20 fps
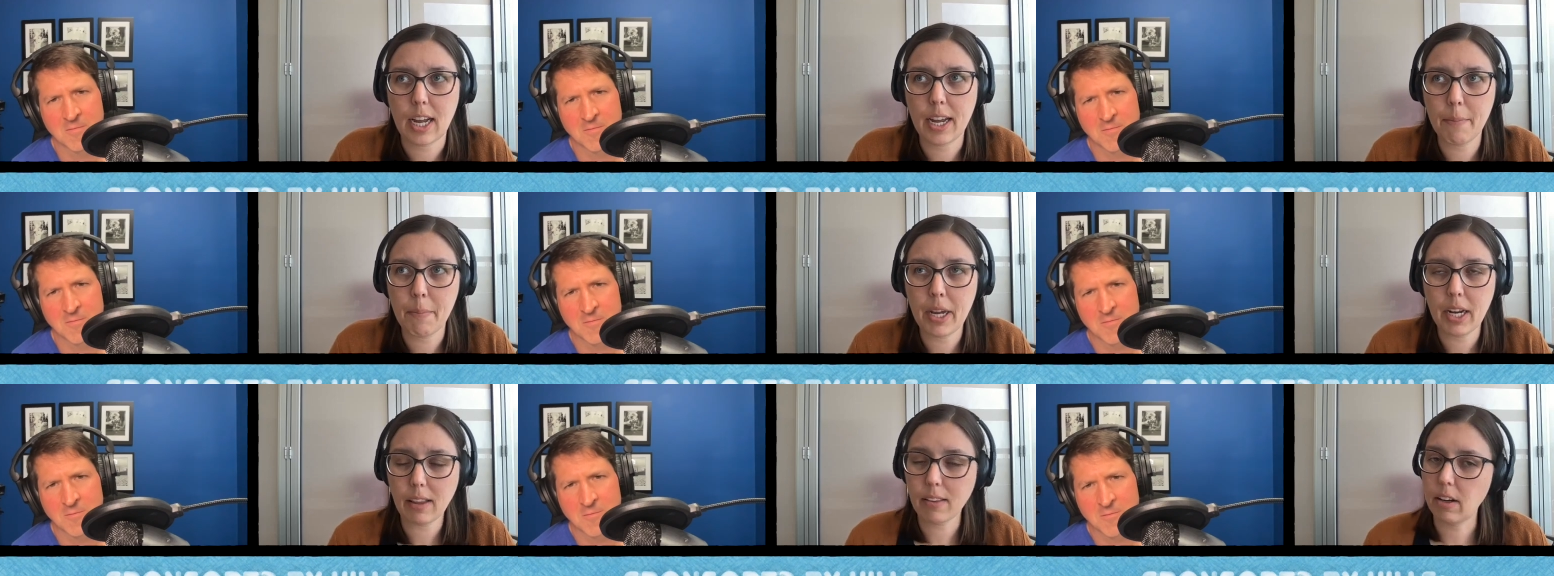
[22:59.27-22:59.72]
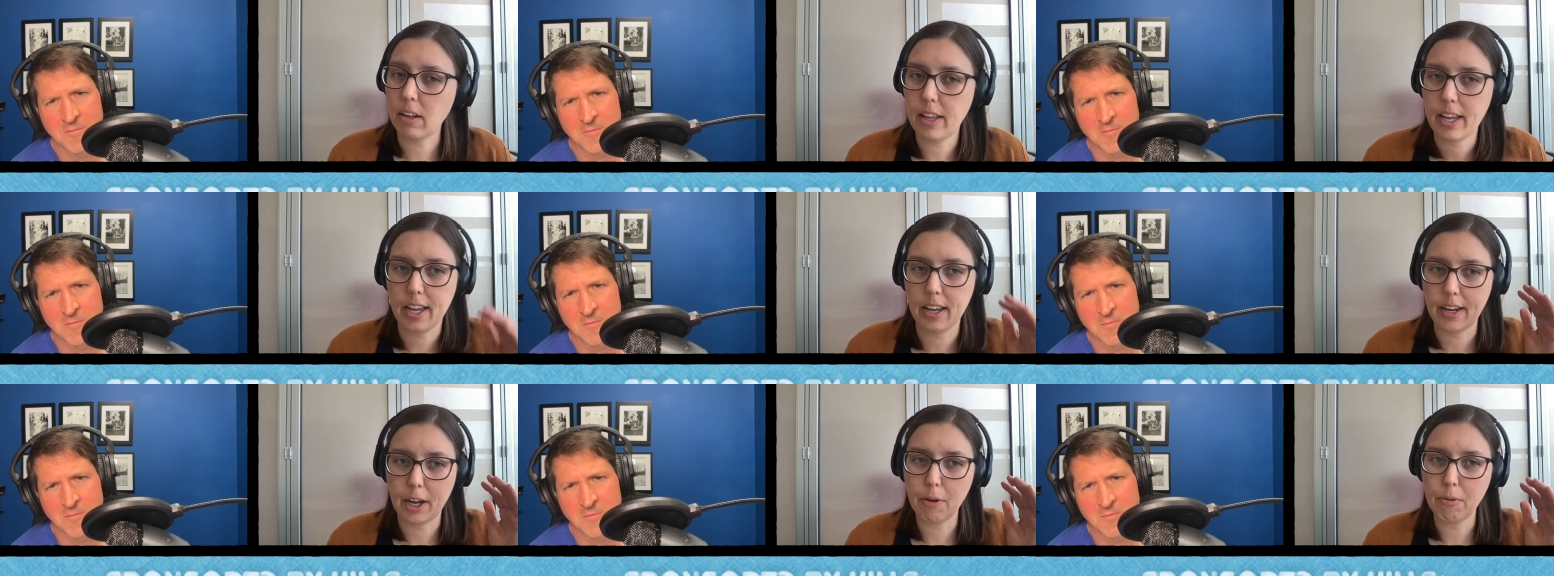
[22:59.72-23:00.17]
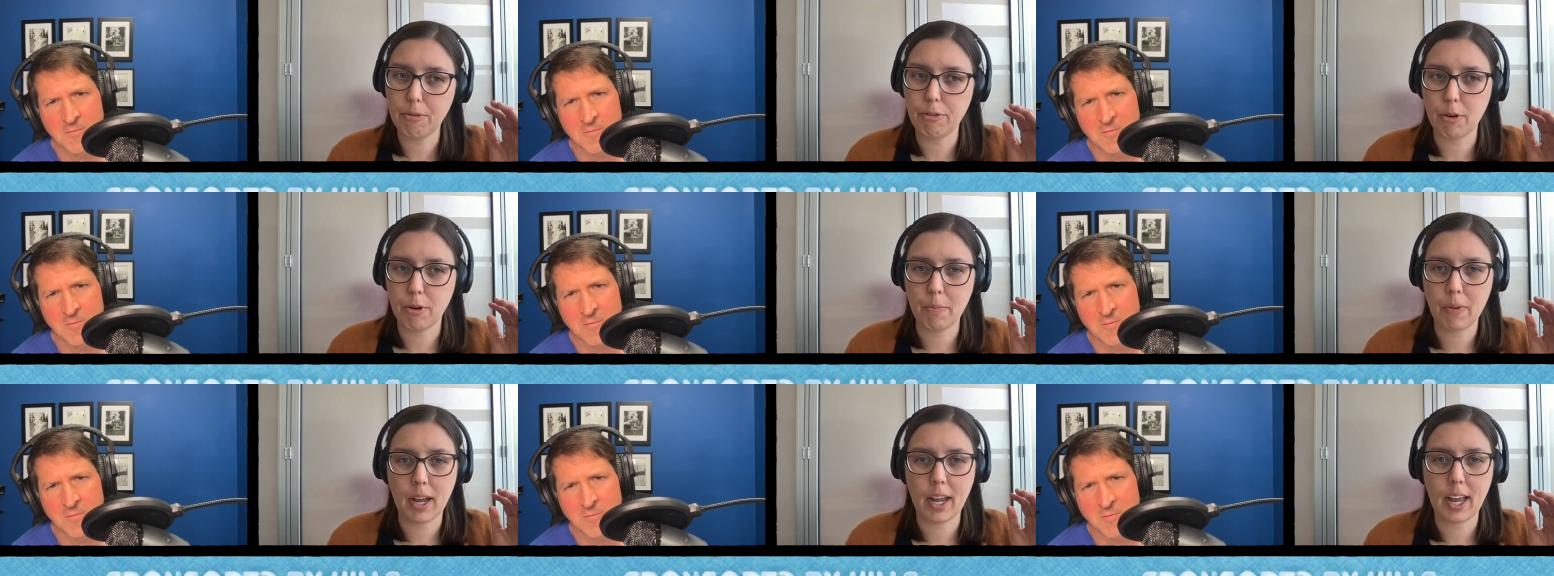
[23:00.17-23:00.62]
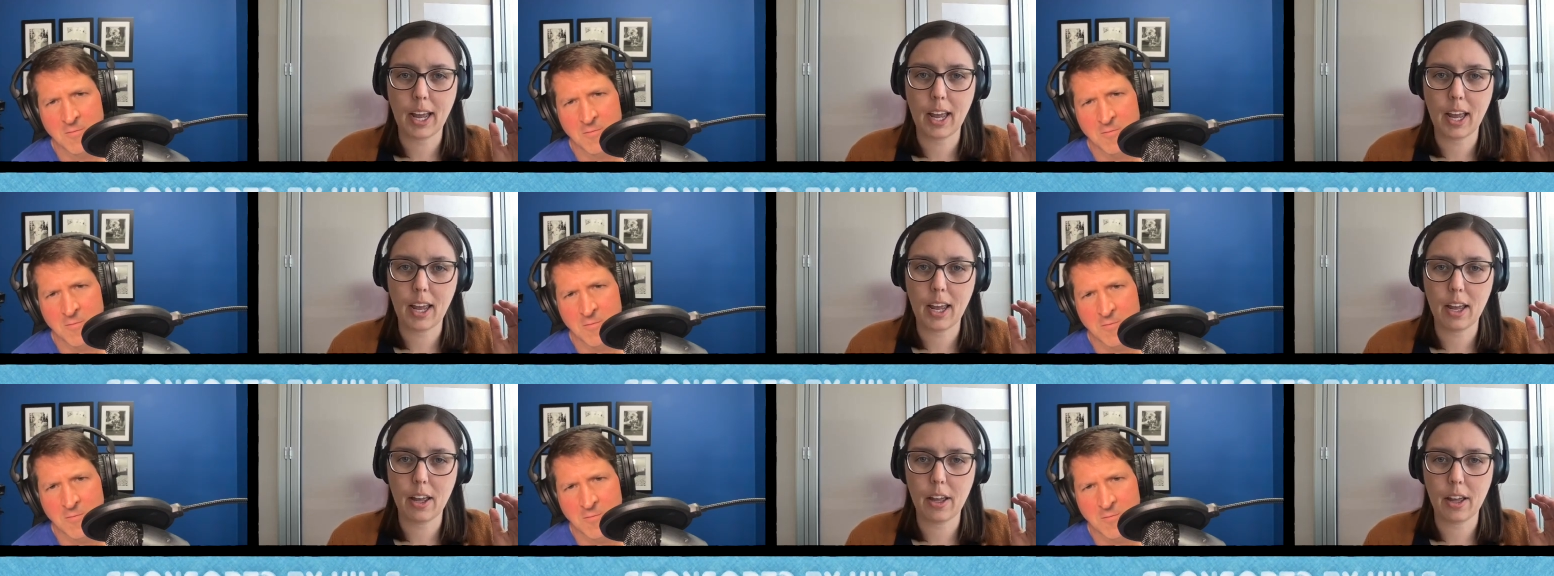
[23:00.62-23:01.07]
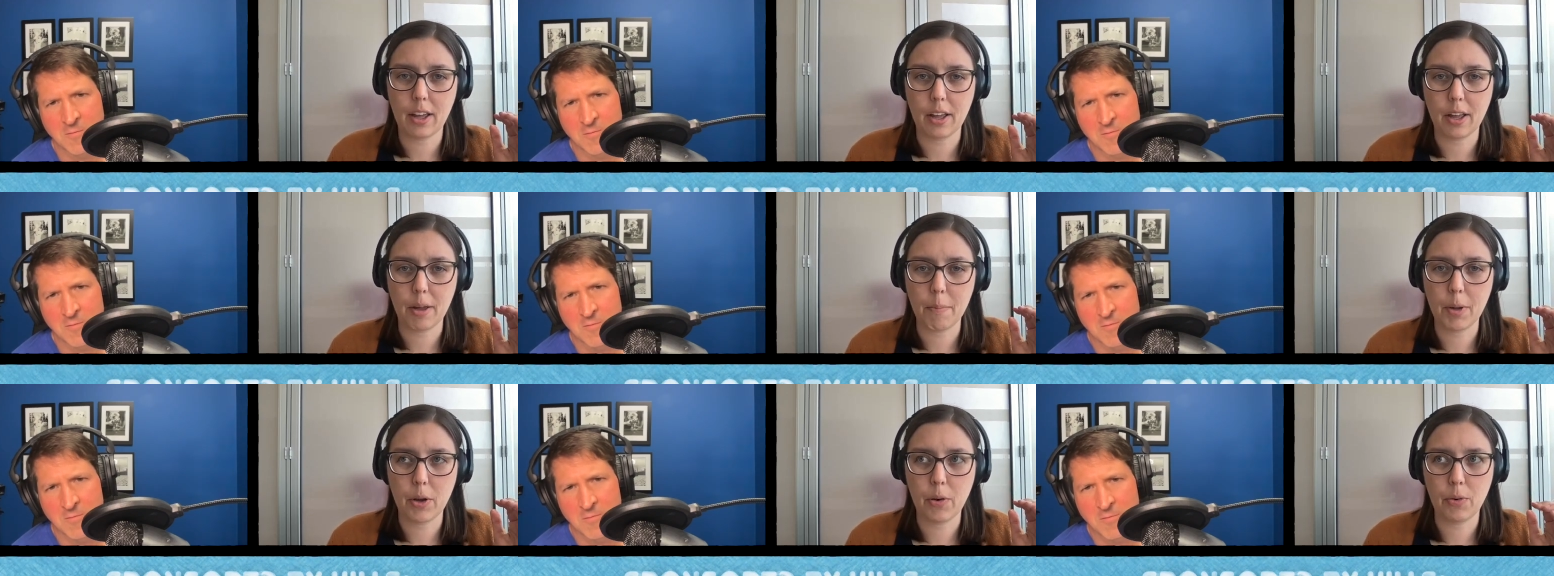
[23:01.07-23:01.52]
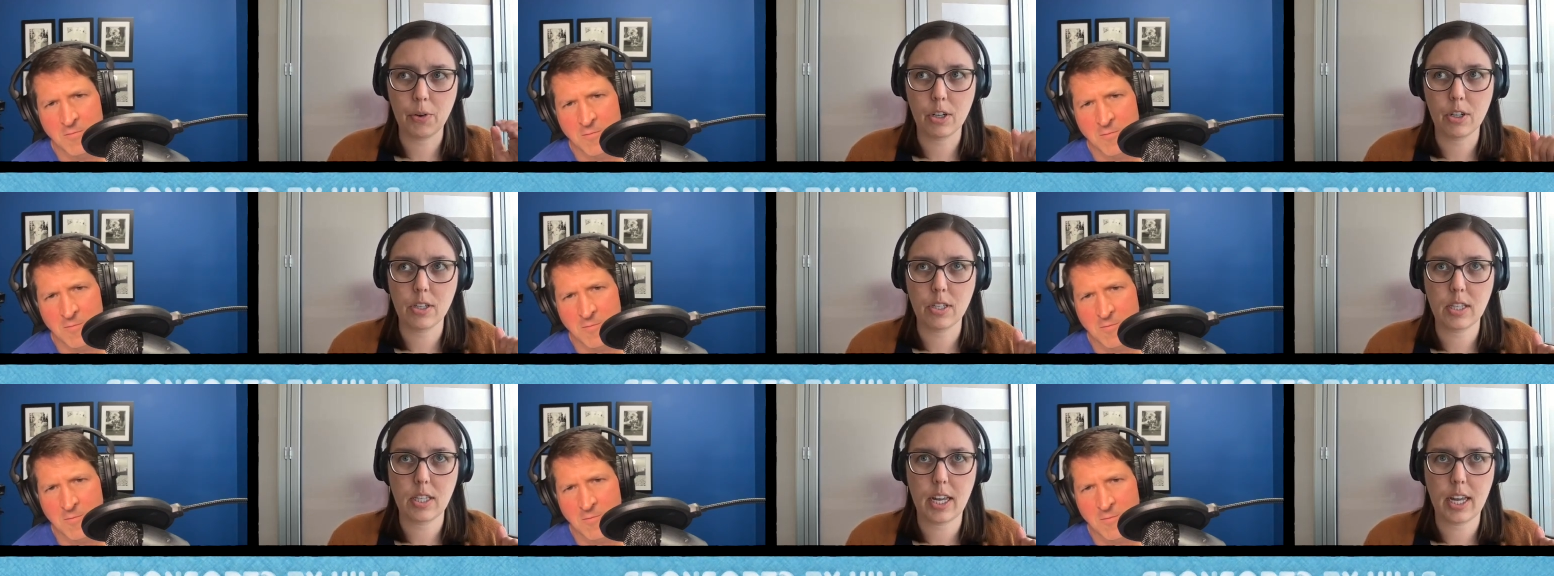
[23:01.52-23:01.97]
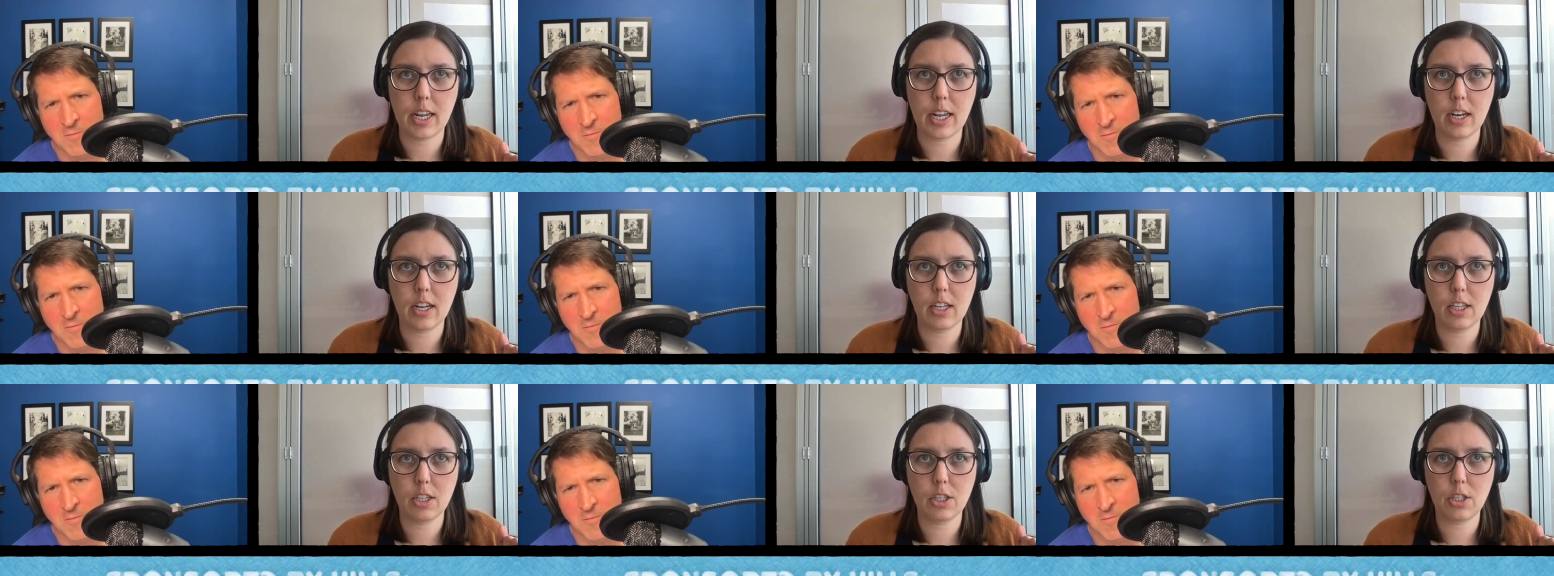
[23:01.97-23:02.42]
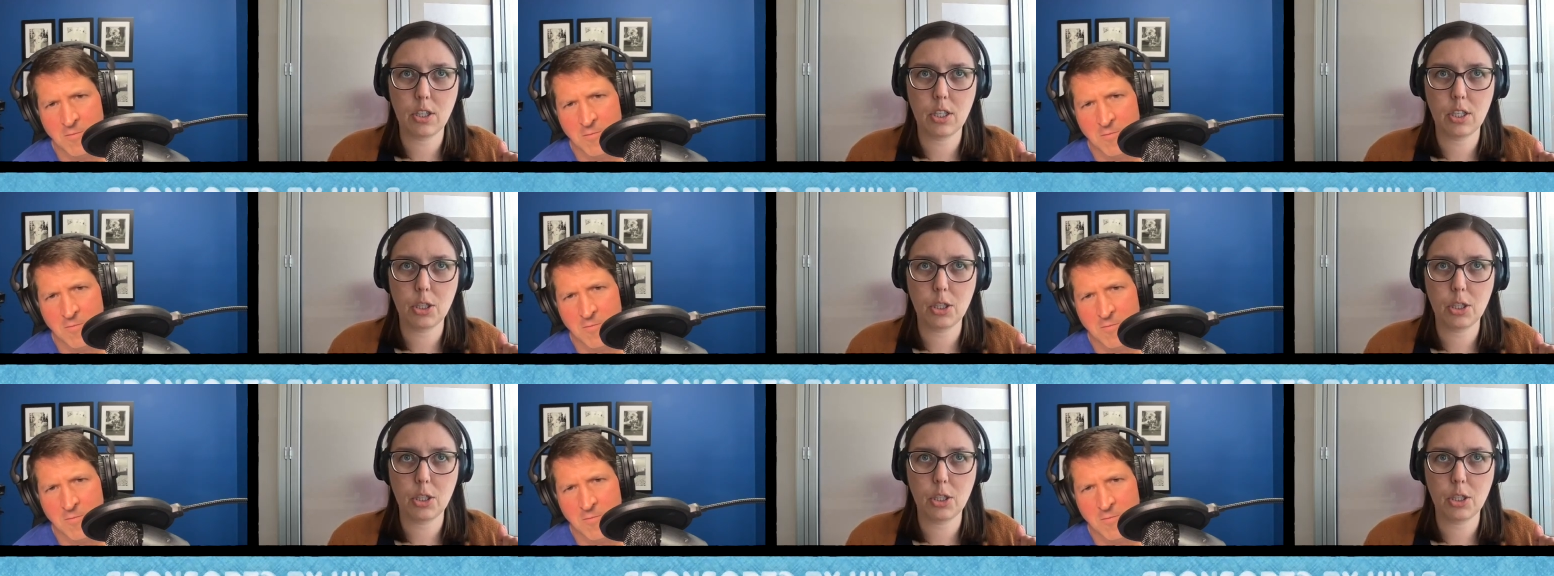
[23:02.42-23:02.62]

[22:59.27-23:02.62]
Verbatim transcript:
Speaker 1: is i made a little handout for my um, owners that